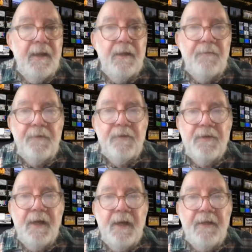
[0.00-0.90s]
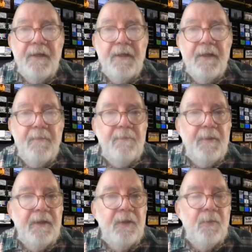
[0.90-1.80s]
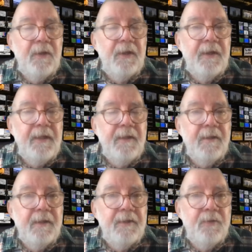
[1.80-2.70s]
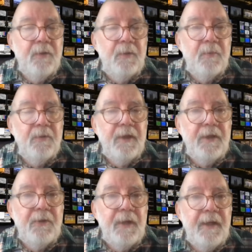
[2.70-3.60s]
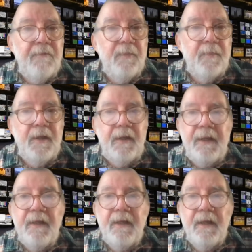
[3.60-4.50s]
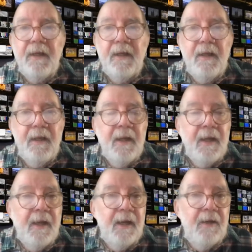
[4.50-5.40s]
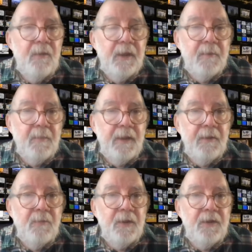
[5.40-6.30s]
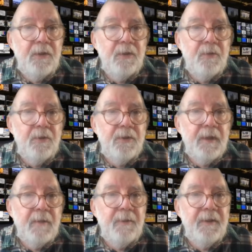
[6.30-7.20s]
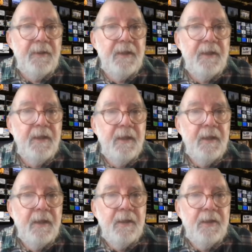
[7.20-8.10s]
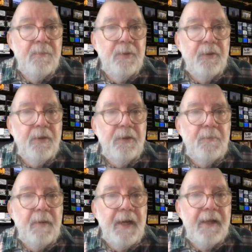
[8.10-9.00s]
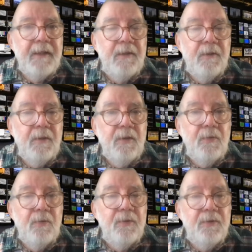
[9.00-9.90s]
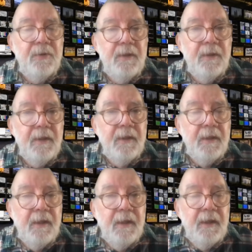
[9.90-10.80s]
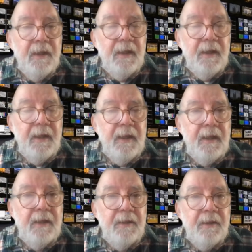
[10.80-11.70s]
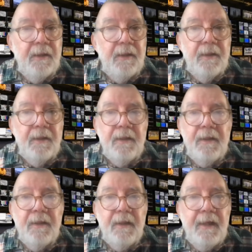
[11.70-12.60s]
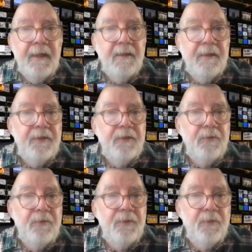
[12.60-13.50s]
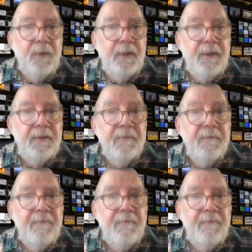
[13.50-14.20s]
if you're stocking up and you want to eat like normal and you have the money, I recommend that when you go shopping, you put on your baggy clothes and act like you're losing weight.